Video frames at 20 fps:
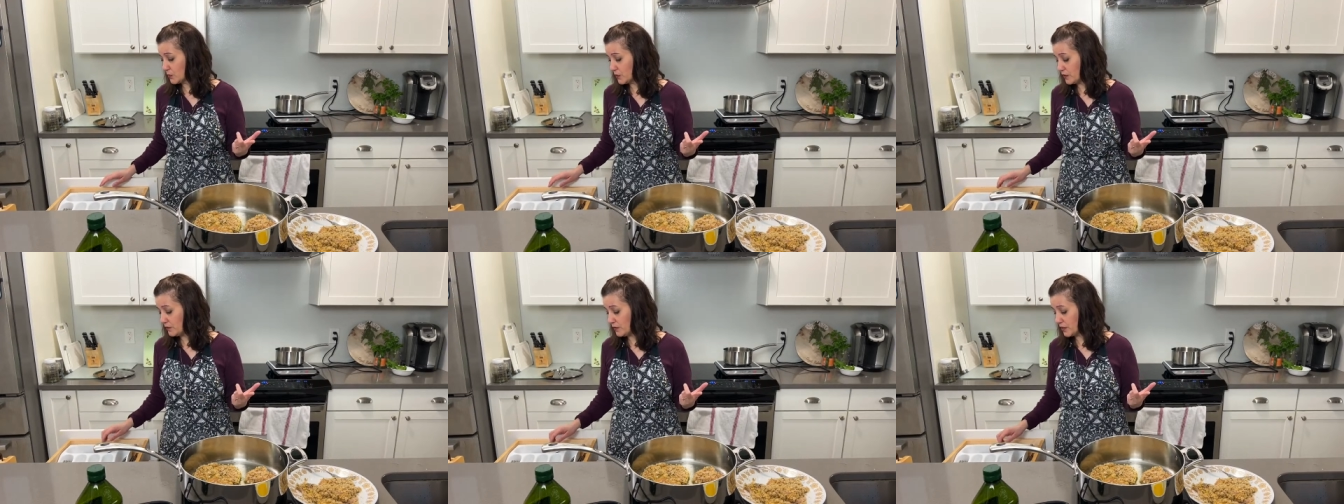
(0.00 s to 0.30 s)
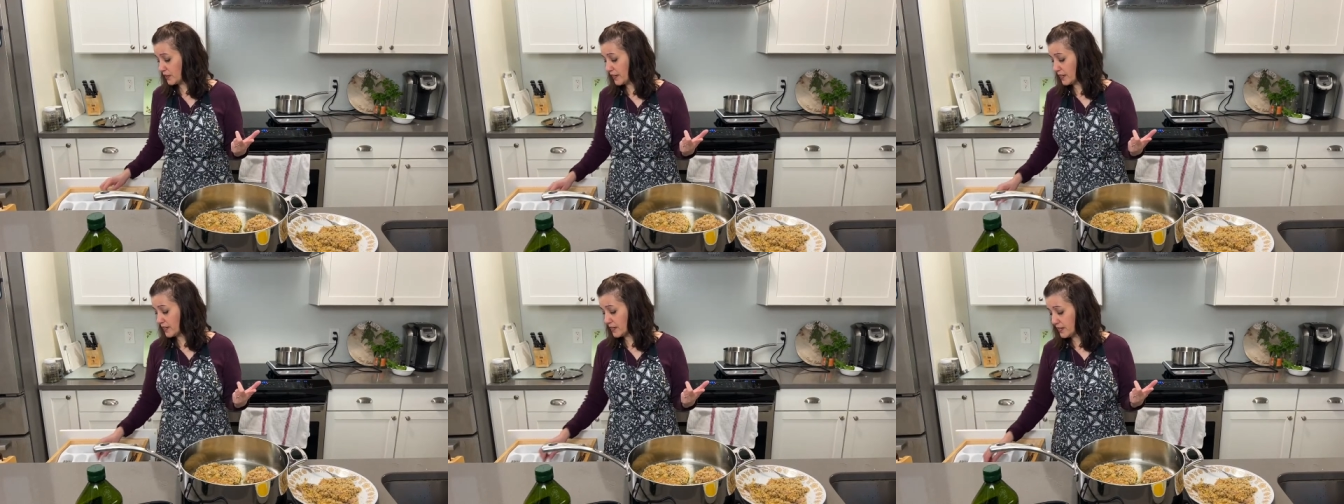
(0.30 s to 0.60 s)
but if
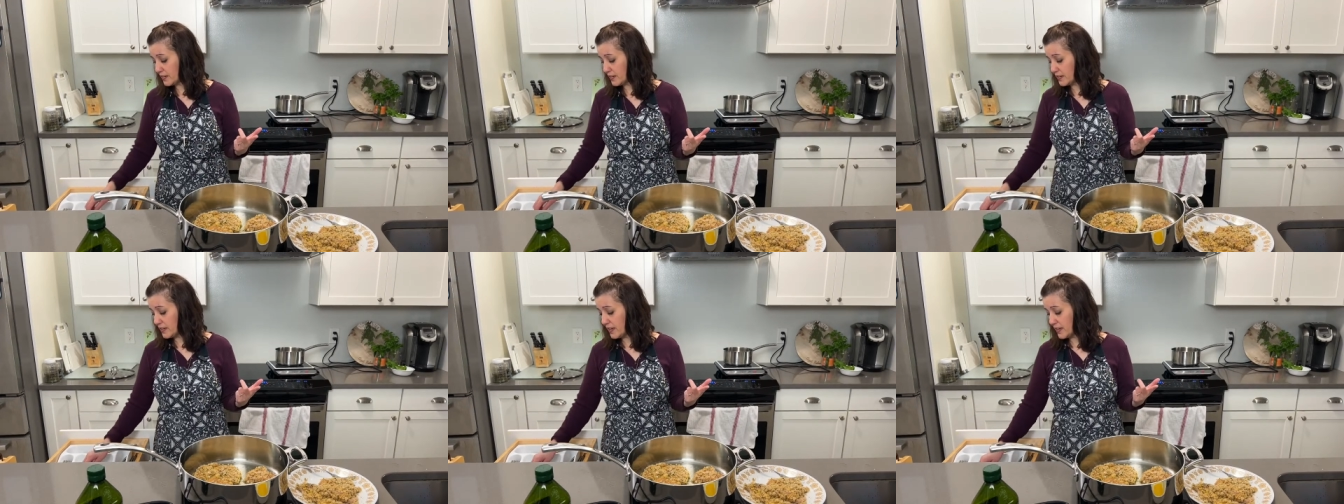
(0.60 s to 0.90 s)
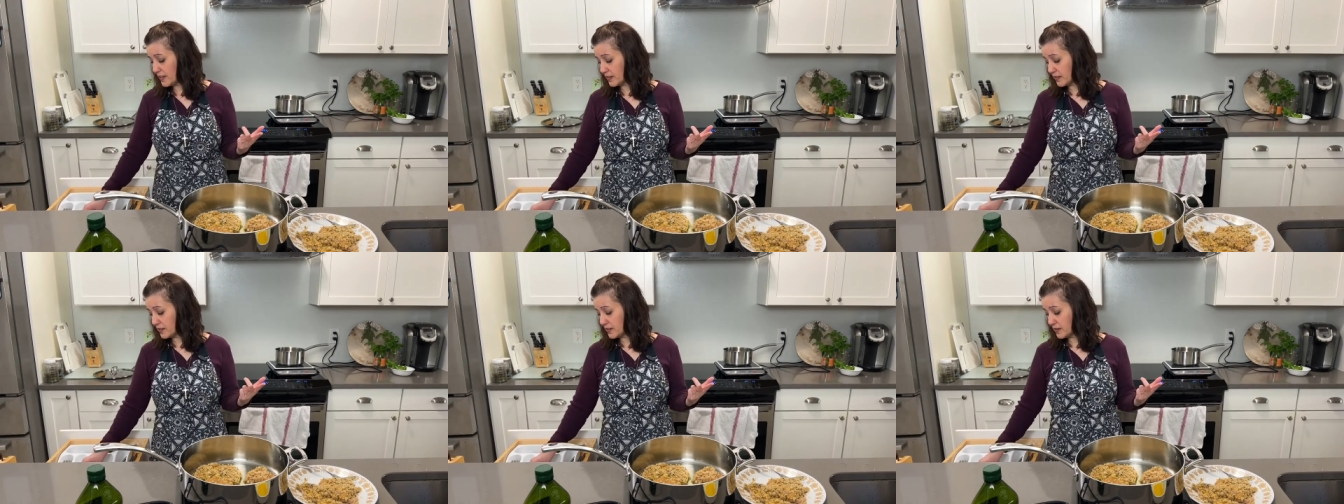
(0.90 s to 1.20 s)
you like gonna
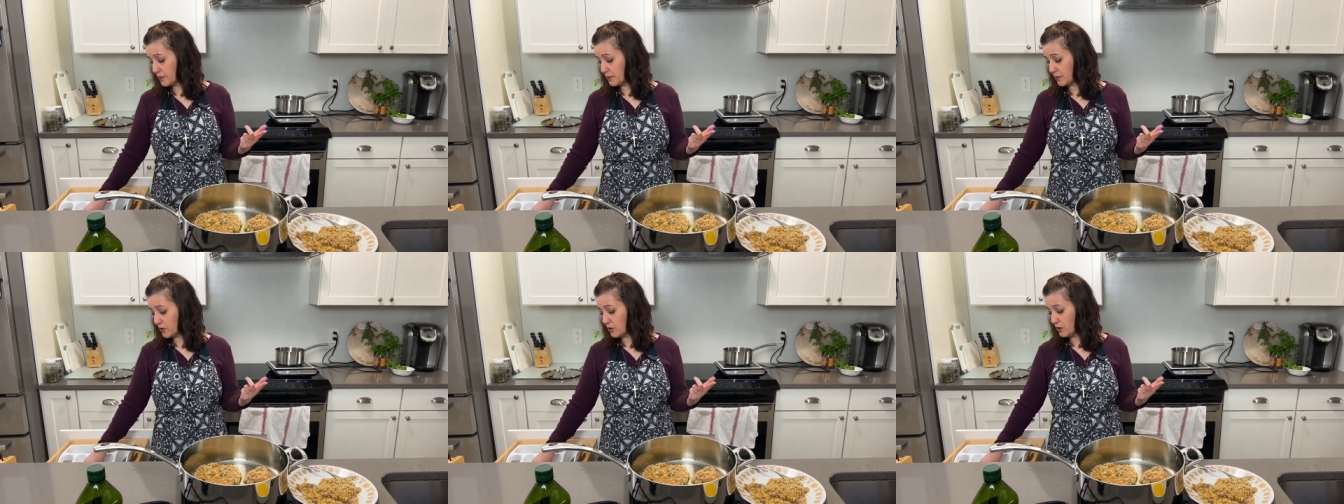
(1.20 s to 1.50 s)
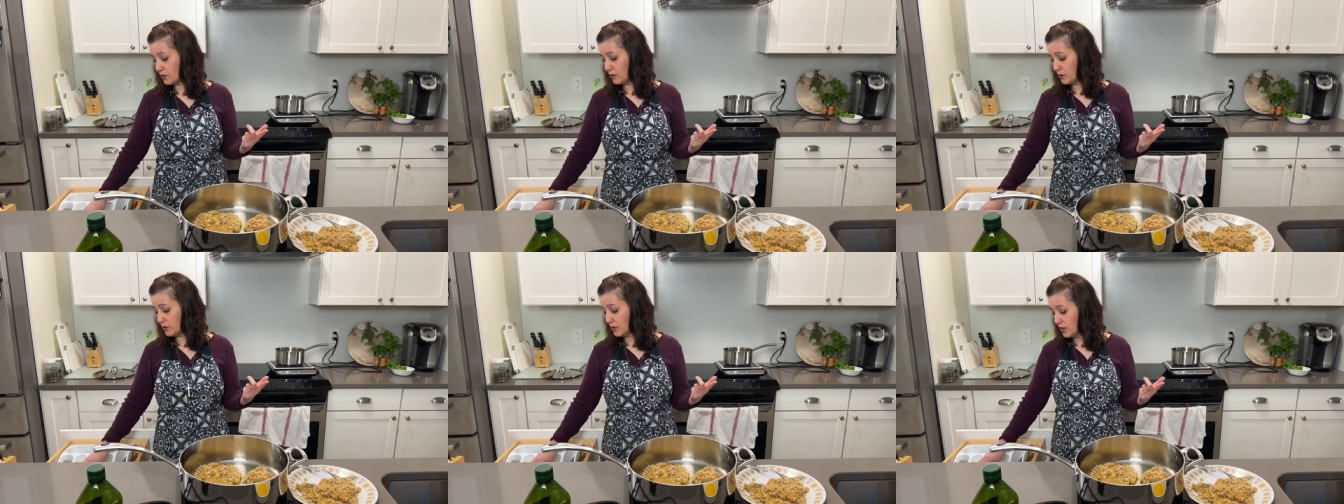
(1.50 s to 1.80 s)
take a
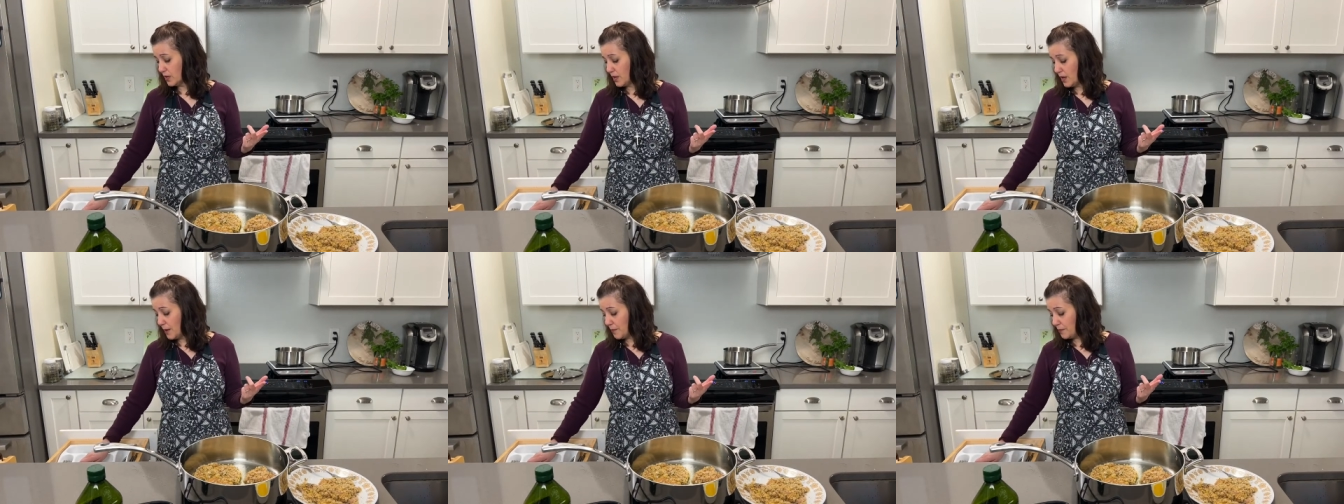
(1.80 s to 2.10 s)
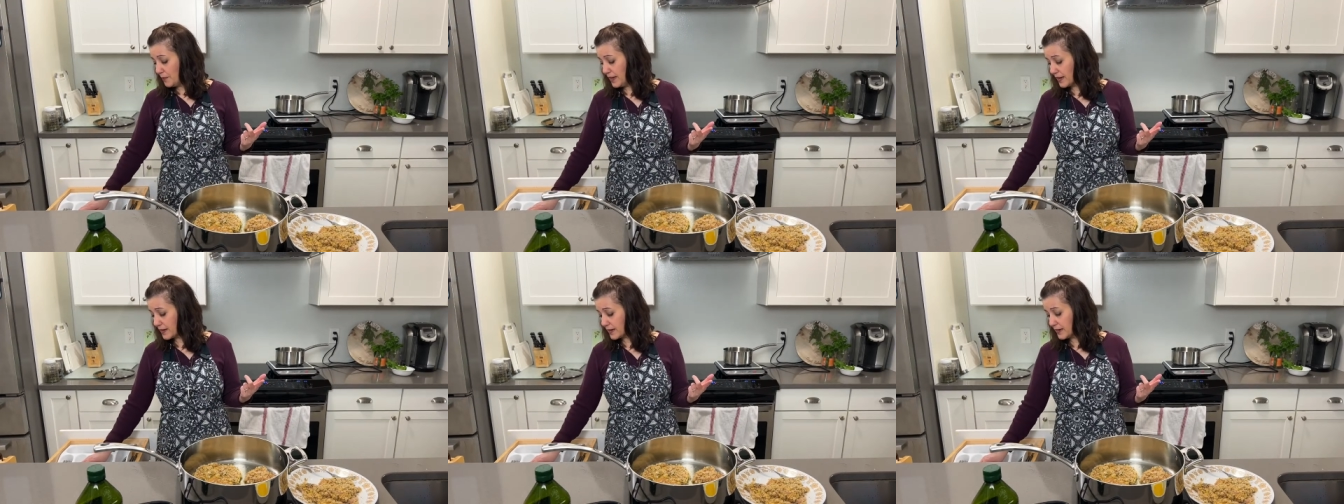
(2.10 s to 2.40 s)
typical
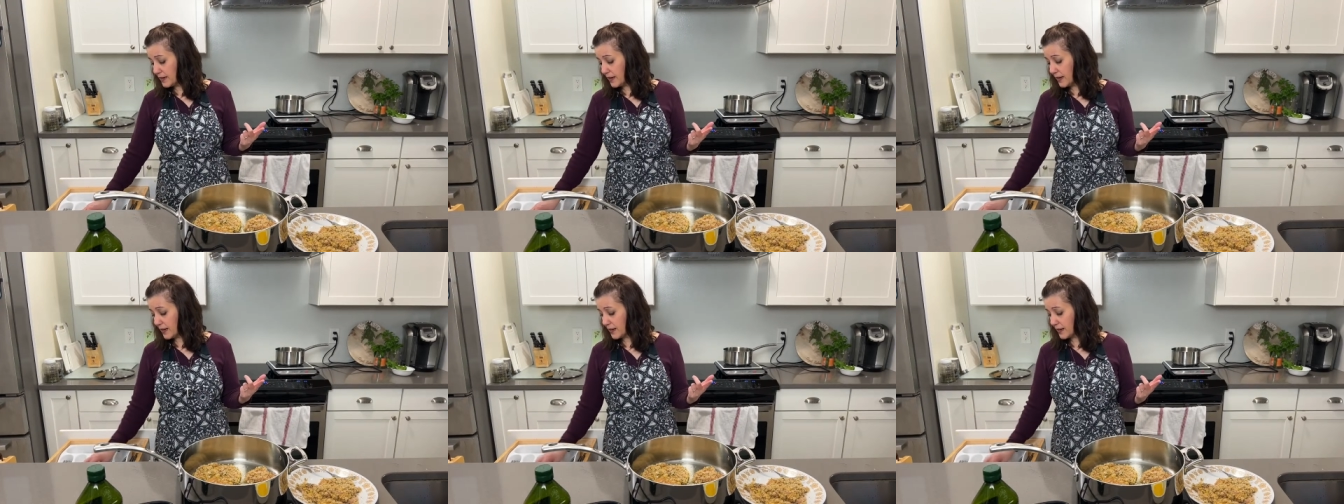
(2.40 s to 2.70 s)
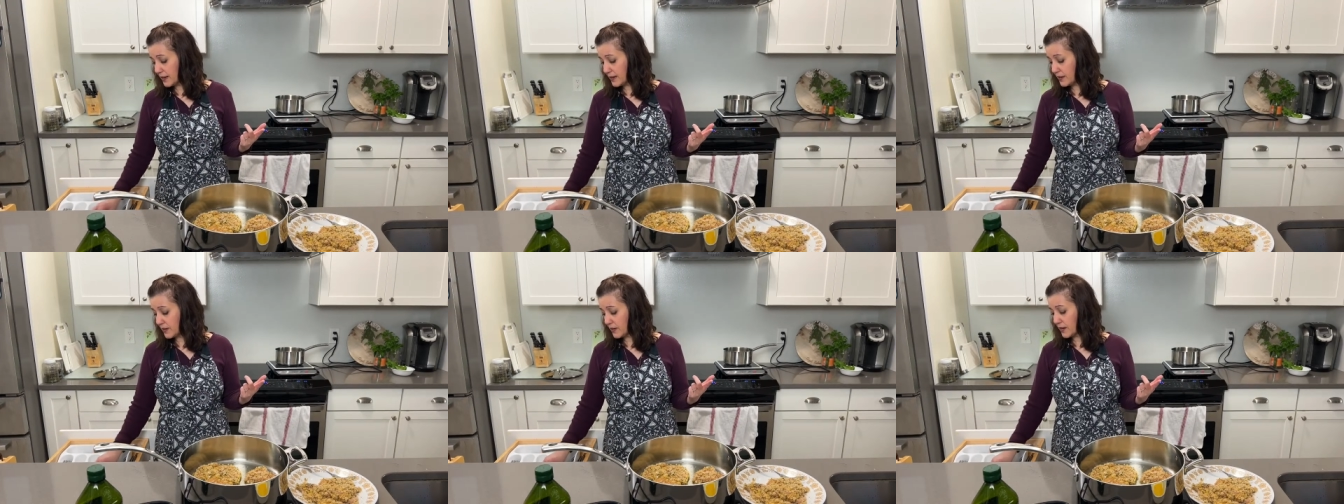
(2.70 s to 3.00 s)

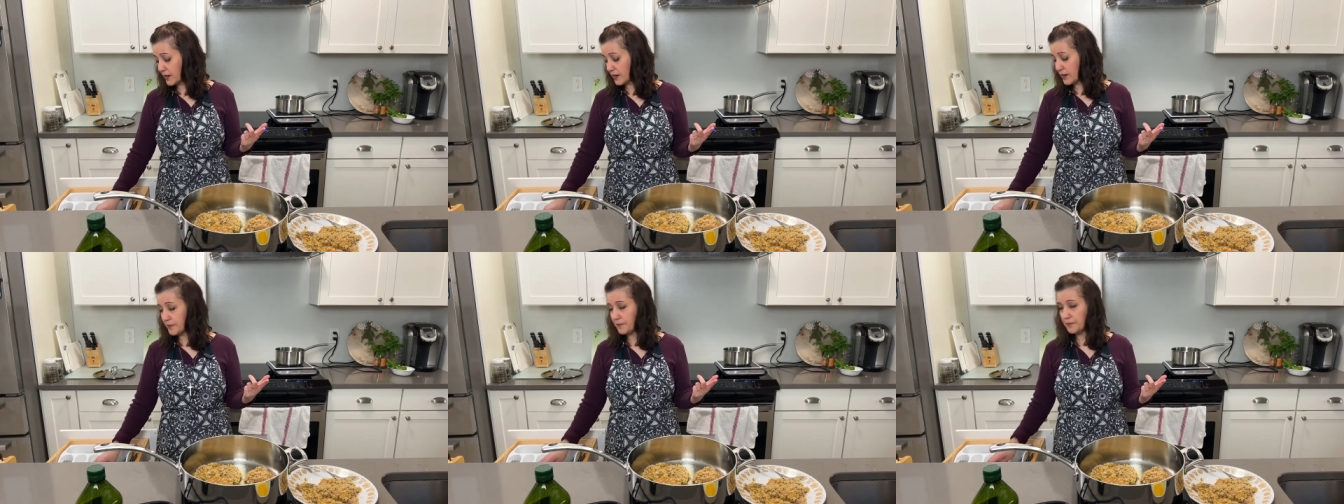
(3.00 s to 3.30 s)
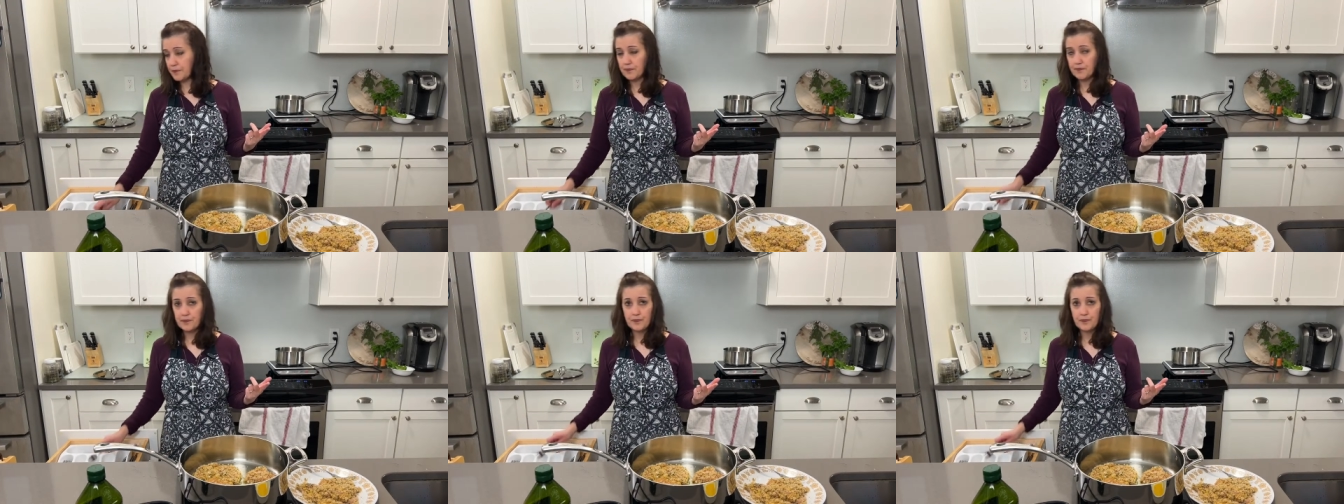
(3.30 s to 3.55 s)
picnic and you're gonna